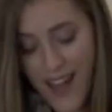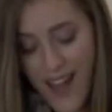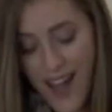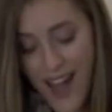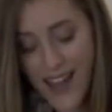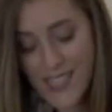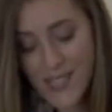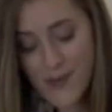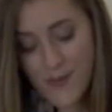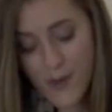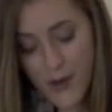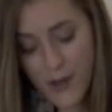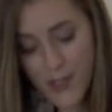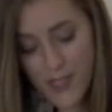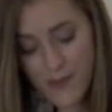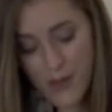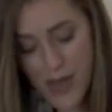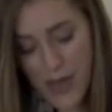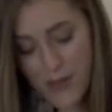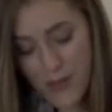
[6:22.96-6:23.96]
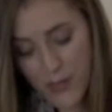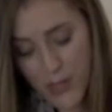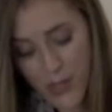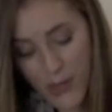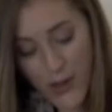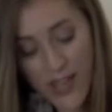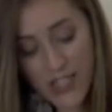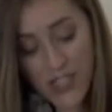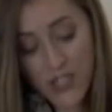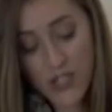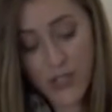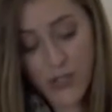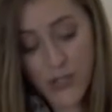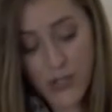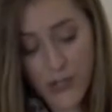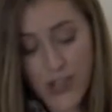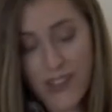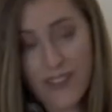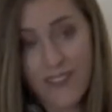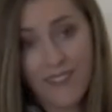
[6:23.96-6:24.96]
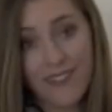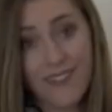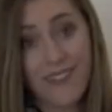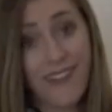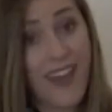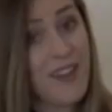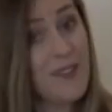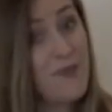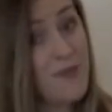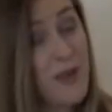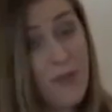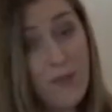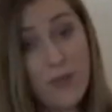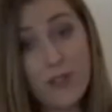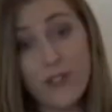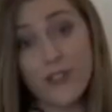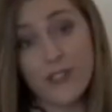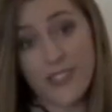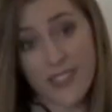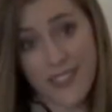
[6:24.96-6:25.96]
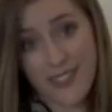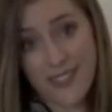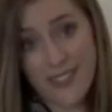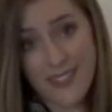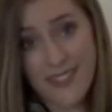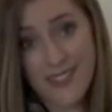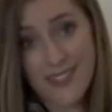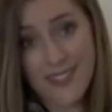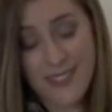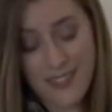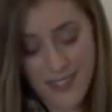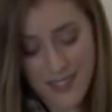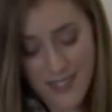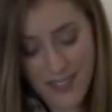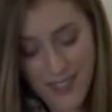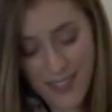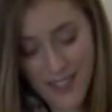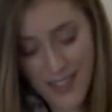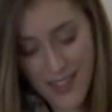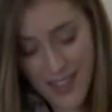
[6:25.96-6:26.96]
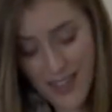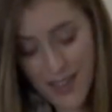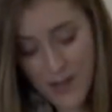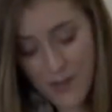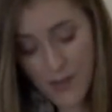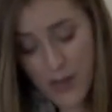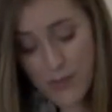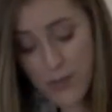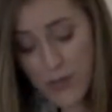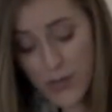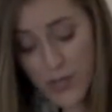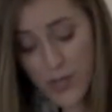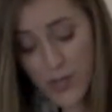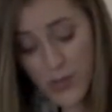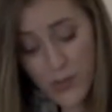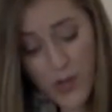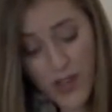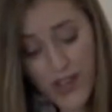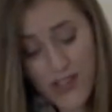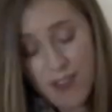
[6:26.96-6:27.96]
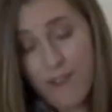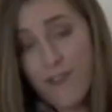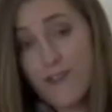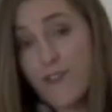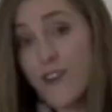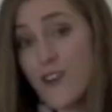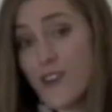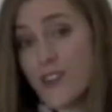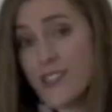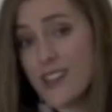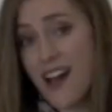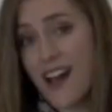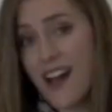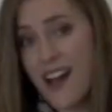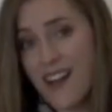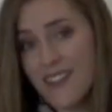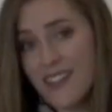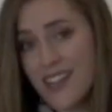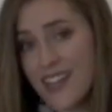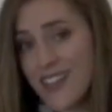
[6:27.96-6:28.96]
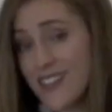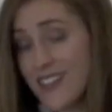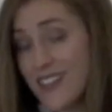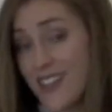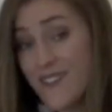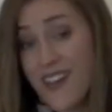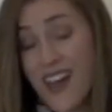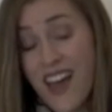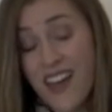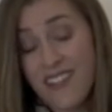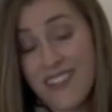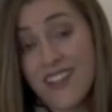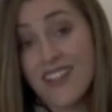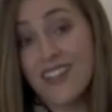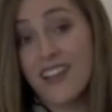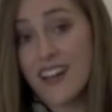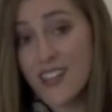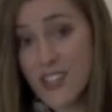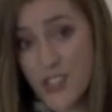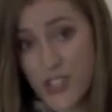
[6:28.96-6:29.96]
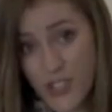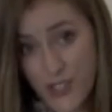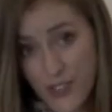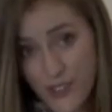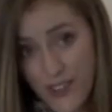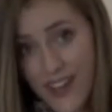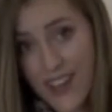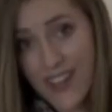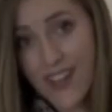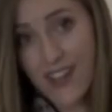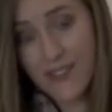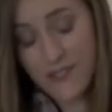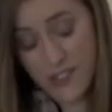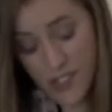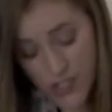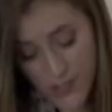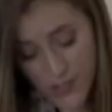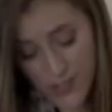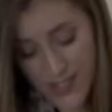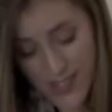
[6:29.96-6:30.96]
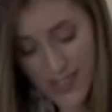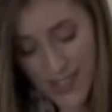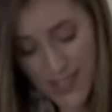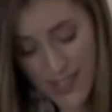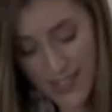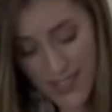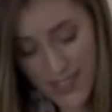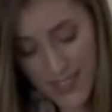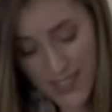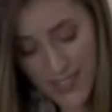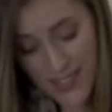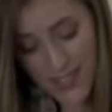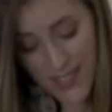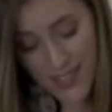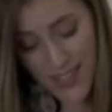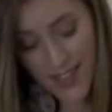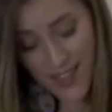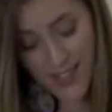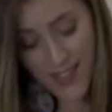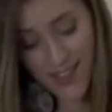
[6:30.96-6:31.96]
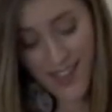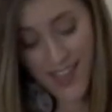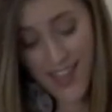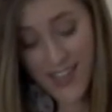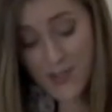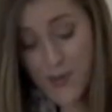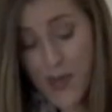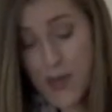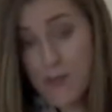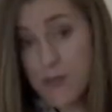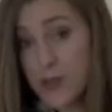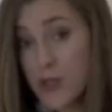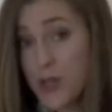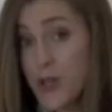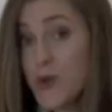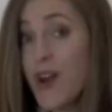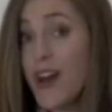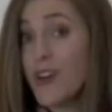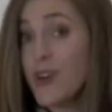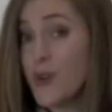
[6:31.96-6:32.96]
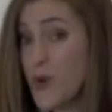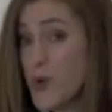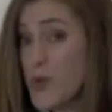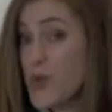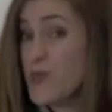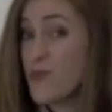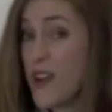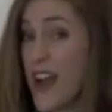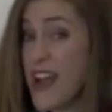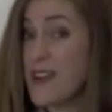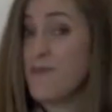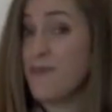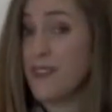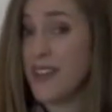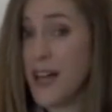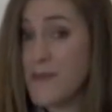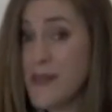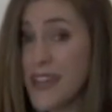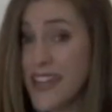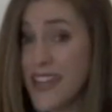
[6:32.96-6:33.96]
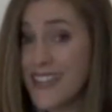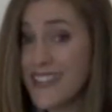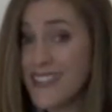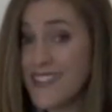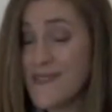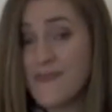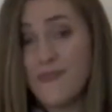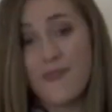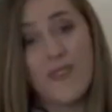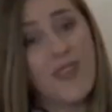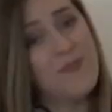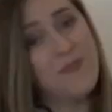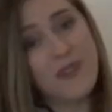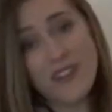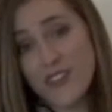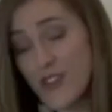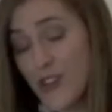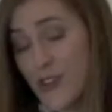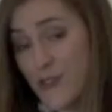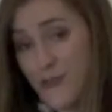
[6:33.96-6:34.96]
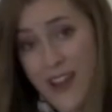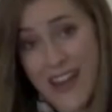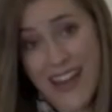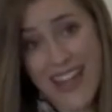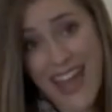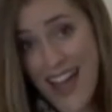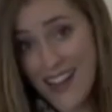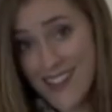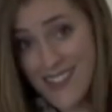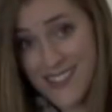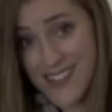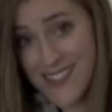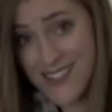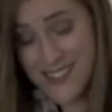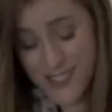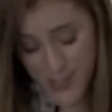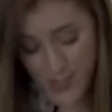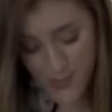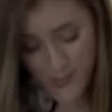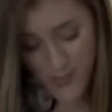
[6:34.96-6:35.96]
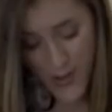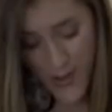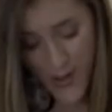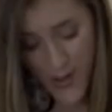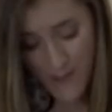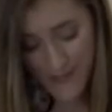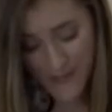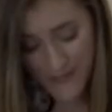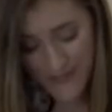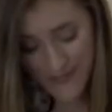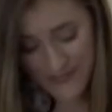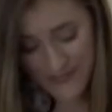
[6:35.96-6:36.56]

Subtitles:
I spoke to people who had children and people who didn't. People who were infertile and never had the luxury of choosing. And people who had all the right plumbing but no ready access to sperm.